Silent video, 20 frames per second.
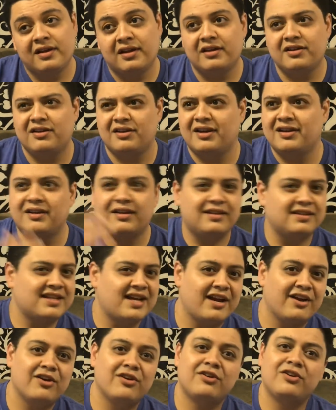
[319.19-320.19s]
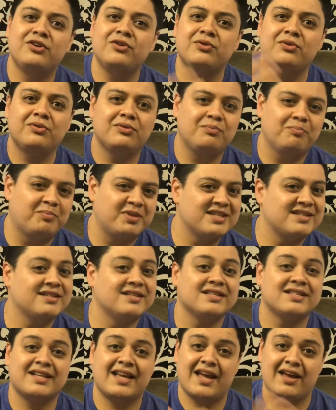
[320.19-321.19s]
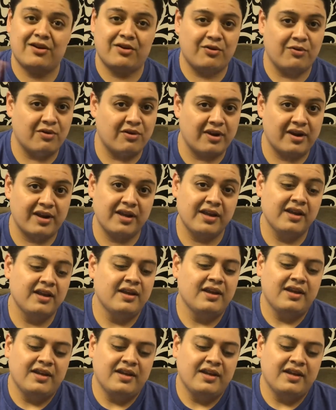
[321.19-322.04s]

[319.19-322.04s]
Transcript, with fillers: an, an entire new business category.